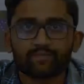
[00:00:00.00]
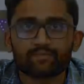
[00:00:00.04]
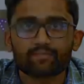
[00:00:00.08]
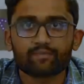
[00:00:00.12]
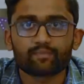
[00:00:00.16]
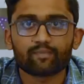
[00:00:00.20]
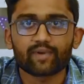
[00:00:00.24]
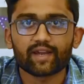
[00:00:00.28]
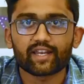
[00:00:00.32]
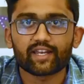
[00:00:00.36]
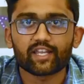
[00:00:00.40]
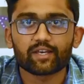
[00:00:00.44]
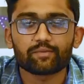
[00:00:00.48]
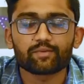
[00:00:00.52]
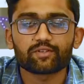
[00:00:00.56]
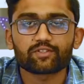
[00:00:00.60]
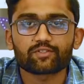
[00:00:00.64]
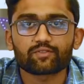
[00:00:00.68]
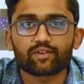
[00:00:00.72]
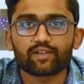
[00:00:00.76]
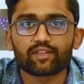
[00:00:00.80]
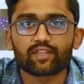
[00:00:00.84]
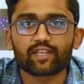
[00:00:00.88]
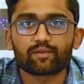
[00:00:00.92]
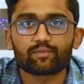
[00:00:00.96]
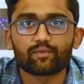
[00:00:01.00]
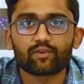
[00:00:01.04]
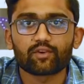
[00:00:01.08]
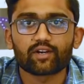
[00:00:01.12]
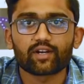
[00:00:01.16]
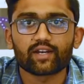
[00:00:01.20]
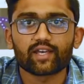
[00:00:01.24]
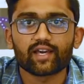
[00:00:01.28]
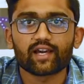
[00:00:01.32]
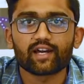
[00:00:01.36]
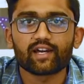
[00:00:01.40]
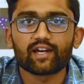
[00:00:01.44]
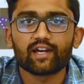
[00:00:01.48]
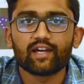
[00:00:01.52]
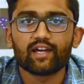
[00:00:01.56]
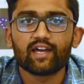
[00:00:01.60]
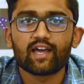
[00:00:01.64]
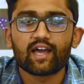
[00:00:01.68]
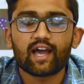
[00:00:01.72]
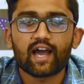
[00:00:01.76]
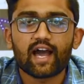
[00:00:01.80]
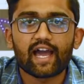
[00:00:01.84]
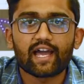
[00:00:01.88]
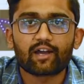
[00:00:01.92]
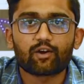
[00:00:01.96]
My name is Vaidik Moradiya.
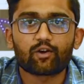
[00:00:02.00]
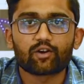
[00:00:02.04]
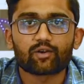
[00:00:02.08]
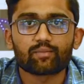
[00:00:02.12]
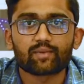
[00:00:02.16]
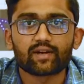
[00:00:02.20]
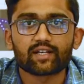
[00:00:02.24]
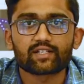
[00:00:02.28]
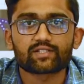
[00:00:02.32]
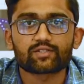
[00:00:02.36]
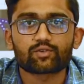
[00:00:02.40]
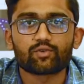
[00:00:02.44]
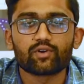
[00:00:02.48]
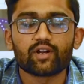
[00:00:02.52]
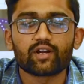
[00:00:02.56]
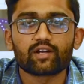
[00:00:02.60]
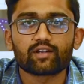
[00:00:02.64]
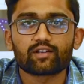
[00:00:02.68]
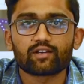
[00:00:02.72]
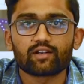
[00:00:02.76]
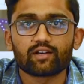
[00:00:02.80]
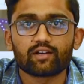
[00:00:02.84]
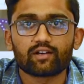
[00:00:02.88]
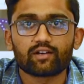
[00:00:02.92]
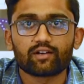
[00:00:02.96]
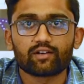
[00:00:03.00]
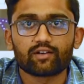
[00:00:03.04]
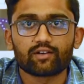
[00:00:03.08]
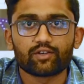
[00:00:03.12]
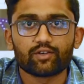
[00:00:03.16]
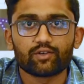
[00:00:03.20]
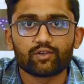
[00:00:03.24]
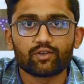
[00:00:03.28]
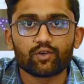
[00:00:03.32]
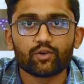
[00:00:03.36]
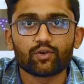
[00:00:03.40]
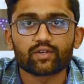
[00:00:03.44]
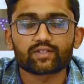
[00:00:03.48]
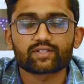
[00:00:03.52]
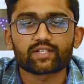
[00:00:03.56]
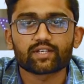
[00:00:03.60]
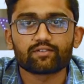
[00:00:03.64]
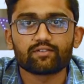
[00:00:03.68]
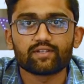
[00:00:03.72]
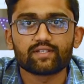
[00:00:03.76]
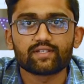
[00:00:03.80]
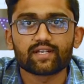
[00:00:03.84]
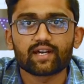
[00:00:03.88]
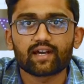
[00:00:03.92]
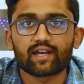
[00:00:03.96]
I got my student uh, USA
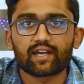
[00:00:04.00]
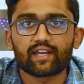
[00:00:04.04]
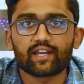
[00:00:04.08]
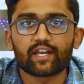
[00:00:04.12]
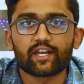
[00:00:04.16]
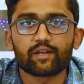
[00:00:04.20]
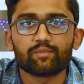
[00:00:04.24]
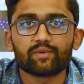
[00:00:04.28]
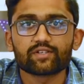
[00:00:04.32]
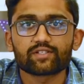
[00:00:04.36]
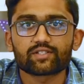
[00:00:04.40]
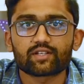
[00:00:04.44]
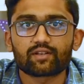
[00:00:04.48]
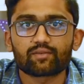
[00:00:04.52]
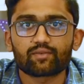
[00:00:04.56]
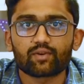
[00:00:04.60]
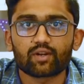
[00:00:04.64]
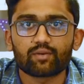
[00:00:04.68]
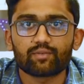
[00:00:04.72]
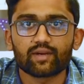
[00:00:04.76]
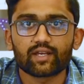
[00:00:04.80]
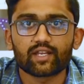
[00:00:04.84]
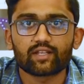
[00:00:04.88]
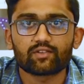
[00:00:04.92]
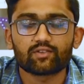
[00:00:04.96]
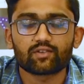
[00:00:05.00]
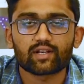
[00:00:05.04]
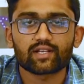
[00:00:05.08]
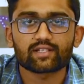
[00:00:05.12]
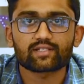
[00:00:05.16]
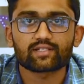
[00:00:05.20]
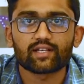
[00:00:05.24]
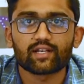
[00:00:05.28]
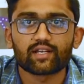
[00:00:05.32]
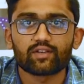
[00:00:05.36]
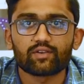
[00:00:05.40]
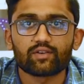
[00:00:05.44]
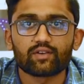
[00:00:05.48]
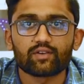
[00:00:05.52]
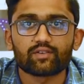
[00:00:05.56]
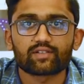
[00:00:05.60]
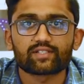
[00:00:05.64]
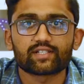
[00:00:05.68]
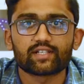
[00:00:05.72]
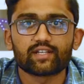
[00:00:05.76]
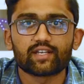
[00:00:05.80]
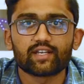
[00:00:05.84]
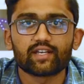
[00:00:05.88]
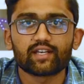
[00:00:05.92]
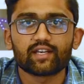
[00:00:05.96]
visa and admission from Arizona State
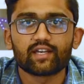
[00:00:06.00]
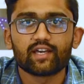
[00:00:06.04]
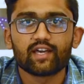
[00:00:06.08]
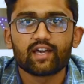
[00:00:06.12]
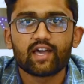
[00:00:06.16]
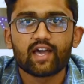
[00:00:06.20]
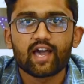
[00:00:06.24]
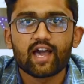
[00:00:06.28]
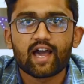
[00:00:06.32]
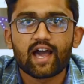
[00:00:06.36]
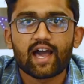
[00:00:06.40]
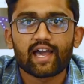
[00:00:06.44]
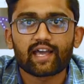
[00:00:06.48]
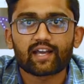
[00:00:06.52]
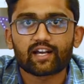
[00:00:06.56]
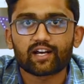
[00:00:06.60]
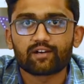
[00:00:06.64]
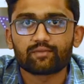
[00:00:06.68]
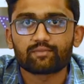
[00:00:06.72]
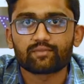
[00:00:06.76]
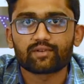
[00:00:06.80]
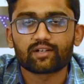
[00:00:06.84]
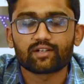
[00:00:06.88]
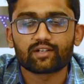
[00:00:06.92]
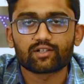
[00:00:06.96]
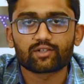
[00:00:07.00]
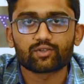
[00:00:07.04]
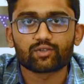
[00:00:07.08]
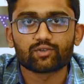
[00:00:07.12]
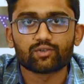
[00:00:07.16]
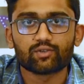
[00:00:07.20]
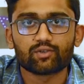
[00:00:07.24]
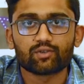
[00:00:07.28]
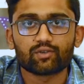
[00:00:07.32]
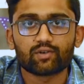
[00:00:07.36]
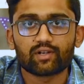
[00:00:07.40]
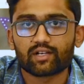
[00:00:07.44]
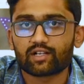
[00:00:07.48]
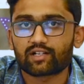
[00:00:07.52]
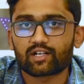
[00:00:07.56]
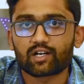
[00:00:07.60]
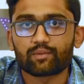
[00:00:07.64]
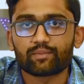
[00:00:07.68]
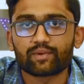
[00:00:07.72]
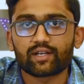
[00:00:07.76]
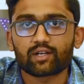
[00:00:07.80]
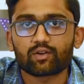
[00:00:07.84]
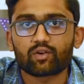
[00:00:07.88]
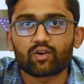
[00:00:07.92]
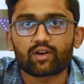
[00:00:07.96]
University. I come uh, to uh,
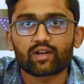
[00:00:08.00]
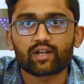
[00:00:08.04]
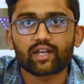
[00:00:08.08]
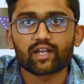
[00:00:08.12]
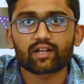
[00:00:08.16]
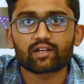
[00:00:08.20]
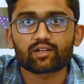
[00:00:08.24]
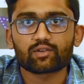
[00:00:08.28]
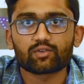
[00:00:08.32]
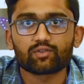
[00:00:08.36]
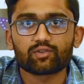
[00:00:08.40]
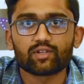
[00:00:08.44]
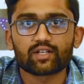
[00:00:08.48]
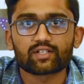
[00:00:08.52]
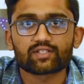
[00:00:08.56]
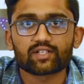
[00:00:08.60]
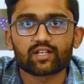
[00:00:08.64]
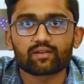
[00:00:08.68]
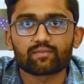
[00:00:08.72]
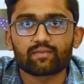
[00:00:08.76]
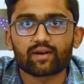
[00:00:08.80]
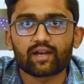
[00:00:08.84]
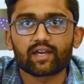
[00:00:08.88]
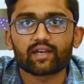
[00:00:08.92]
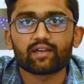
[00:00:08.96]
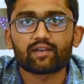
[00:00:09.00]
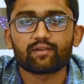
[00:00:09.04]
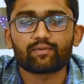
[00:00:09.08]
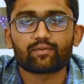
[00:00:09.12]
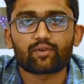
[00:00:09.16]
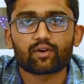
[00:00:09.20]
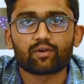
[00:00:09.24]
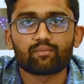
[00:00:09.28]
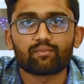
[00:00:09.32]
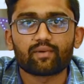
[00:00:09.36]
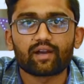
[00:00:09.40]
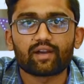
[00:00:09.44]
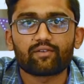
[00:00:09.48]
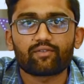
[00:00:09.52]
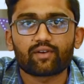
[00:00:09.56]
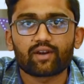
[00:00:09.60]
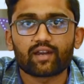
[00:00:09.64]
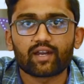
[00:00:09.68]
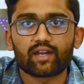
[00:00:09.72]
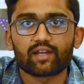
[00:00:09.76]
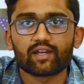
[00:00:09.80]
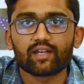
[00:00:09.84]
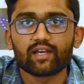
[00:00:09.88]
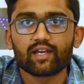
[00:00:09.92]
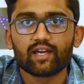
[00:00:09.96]
come in contact to Darshan Bhai from my
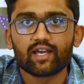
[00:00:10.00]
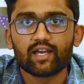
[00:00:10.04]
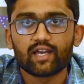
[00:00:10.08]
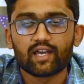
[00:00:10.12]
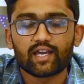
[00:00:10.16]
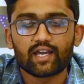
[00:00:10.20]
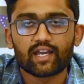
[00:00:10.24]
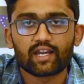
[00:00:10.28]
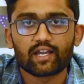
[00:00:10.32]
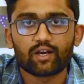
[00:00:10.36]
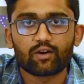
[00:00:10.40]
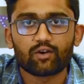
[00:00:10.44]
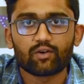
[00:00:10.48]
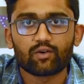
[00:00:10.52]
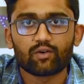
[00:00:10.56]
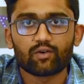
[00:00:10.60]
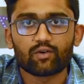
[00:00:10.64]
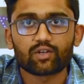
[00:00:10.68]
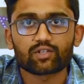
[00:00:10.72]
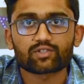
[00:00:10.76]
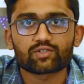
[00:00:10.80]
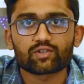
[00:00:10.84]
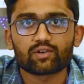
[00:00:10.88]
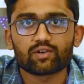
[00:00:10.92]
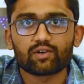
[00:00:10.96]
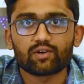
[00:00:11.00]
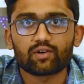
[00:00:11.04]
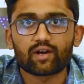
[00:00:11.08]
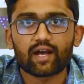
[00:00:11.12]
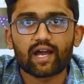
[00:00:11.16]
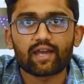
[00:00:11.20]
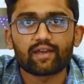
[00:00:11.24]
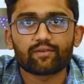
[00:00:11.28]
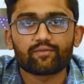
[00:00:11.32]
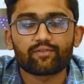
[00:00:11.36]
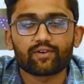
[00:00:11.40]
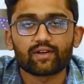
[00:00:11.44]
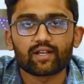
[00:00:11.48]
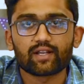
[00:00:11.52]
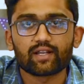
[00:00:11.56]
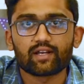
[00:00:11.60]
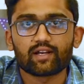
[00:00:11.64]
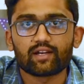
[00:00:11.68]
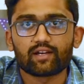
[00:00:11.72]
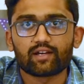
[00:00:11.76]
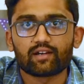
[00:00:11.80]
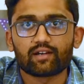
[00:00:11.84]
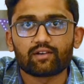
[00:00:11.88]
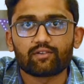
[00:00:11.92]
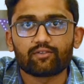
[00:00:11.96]
friend, and uh, also I feel
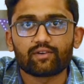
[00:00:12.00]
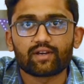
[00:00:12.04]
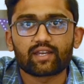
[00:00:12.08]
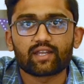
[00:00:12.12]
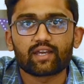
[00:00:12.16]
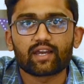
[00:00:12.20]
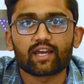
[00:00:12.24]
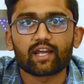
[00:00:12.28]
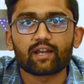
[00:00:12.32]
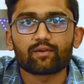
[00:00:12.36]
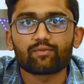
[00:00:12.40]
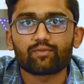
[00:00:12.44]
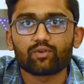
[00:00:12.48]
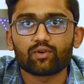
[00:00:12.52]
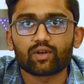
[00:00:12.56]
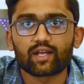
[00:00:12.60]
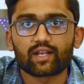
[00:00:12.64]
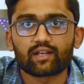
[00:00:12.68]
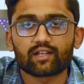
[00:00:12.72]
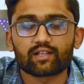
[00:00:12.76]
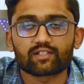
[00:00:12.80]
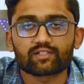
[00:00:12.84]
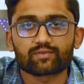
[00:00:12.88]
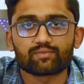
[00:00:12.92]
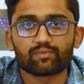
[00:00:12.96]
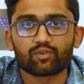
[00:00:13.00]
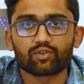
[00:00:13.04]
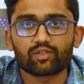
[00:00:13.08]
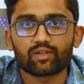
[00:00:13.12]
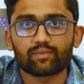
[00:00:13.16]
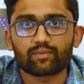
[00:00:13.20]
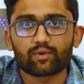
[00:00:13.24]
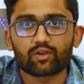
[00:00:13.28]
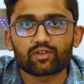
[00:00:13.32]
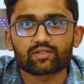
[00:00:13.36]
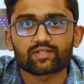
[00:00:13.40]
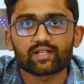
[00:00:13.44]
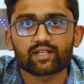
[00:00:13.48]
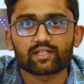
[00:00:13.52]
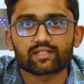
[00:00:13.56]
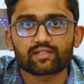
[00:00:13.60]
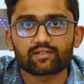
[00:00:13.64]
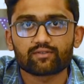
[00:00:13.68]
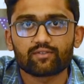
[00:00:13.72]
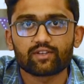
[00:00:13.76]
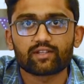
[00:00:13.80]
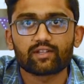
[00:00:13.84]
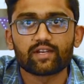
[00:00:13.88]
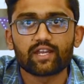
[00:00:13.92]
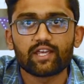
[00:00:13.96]
uh, very helpful and a smooth process
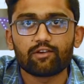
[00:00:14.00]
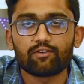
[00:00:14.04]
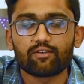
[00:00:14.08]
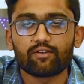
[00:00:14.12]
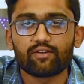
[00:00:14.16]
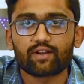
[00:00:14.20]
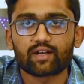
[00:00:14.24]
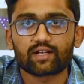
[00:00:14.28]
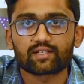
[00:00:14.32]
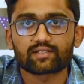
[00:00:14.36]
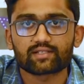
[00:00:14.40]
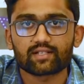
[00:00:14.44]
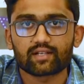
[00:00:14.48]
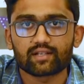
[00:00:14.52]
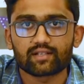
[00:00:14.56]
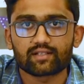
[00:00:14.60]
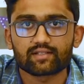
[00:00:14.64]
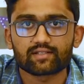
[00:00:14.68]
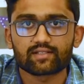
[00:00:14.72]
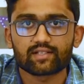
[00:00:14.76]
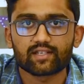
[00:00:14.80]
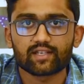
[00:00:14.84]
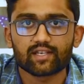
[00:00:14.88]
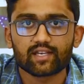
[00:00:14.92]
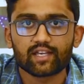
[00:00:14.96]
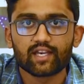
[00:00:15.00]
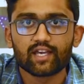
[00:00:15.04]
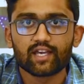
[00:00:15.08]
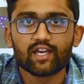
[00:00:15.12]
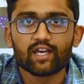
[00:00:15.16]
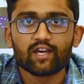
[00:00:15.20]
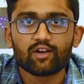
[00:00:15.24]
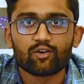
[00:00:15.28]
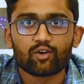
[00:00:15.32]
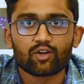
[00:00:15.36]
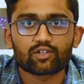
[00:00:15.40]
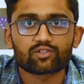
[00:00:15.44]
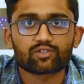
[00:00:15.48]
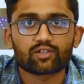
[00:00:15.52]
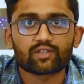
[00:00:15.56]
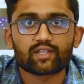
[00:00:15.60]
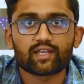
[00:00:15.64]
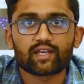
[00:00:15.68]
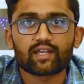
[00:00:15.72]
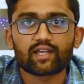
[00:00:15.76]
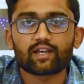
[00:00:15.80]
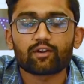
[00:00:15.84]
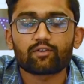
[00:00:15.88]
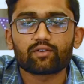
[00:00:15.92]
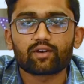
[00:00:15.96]
with D Vivid Consultancy. Also,
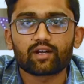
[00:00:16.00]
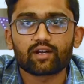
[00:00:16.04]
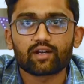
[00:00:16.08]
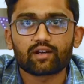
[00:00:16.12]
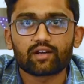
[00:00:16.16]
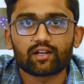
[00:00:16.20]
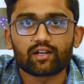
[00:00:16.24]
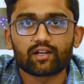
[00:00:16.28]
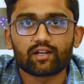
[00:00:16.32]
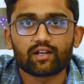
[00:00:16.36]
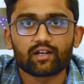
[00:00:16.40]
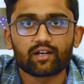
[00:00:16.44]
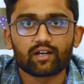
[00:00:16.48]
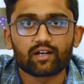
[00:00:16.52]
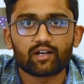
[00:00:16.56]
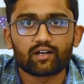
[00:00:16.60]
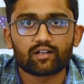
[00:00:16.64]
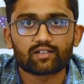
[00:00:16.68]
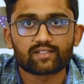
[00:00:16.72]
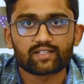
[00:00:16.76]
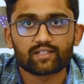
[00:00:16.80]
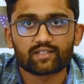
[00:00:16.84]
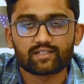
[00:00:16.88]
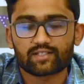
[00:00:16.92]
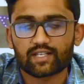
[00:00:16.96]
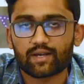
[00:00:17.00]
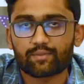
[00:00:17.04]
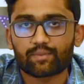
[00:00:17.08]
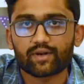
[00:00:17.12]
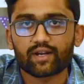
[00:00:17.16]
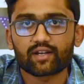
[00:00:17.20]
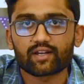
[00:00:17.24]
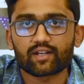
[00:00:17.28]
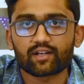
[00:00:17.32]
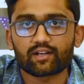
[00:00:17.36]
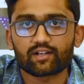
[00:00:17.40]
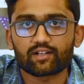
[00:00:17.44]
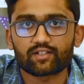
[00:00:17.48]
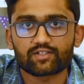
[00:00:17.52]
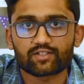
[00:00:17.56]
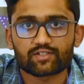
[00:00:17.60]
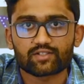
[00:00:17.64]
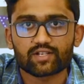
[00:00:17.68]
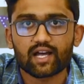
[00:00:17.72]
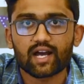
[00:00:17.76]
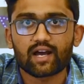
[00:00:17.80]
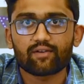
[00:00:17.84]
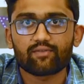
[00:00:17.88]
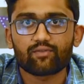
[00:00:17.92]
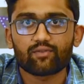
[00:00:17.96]
they have uh, separate
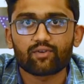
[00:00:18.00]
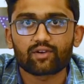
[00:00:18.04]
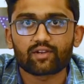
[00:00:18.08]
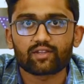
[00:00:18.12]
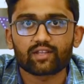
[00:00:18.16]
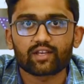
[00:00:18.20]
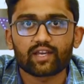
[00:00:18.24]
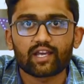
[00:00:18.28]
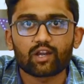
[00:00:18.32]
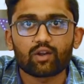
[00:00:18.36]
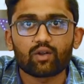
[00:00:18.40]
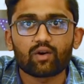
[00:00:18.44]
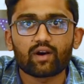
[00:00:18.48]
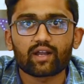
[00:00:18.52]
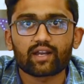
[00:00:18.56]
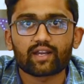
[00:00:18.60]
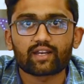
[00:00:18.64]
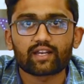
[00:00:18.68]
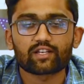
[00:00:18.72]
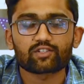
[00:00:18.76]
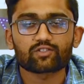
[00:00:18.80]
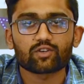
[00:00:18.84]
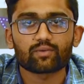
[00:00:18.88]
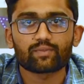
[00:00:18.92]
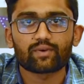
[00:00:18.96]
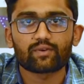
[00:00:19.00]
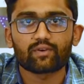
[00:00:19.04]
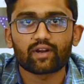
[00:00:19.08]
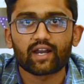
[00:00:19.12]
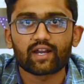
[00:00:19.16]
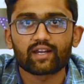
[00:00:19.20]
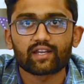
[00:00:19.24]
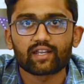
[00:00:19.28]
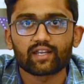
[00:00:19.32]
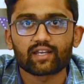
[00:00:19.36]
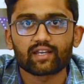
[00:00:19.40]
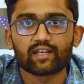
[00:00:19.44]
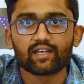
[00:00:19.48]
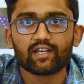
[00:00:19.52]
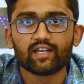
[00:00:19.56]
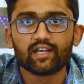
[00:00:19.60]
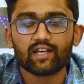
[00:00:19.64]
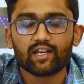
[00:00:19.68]
staff for the LOR and SOP writing.